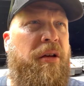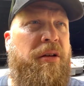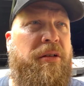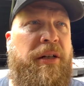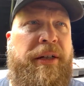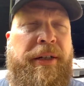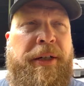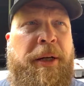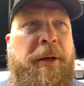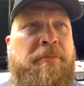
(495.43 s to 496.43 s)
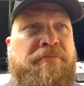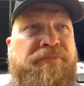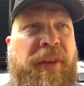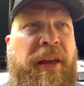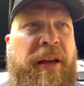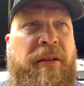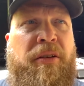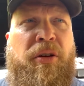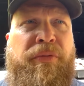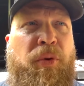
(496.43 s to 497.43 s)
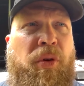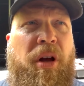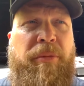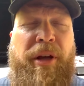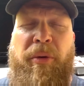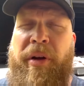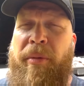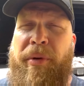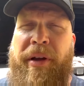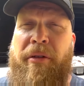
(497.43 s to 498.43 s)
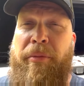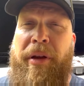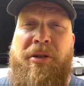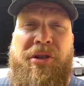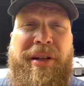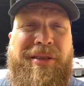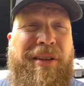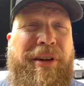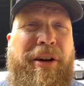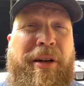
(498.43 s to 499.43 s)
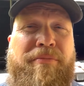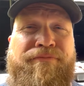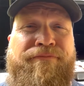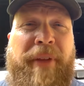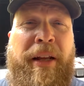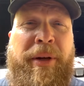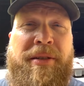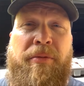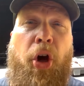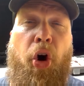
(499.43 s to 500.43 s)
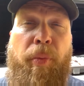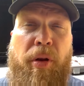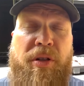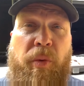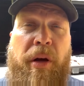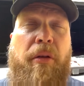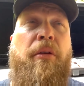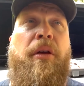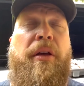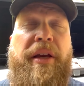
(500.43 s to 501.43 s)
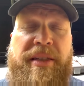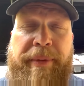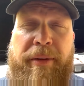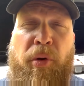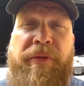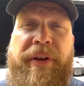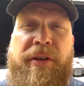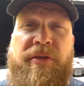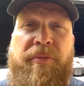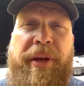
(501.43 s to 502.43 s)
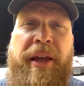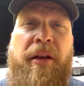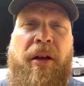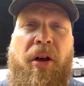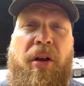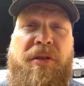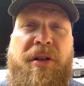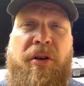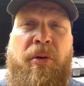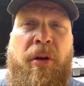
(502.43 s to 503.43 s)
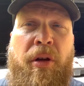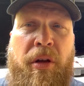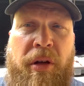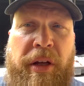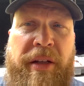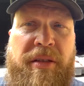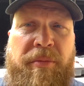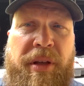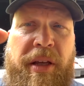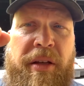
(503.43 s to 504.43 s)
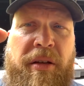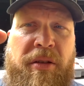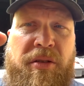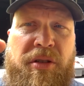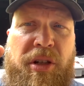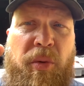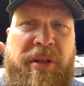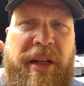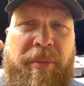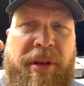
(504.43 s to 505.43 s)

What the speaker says: and your fuel economy going up or down or being unchanged, I'd love to hear it. Anyways, hope all is well. Expect more videos from me. Also, got something to go on top of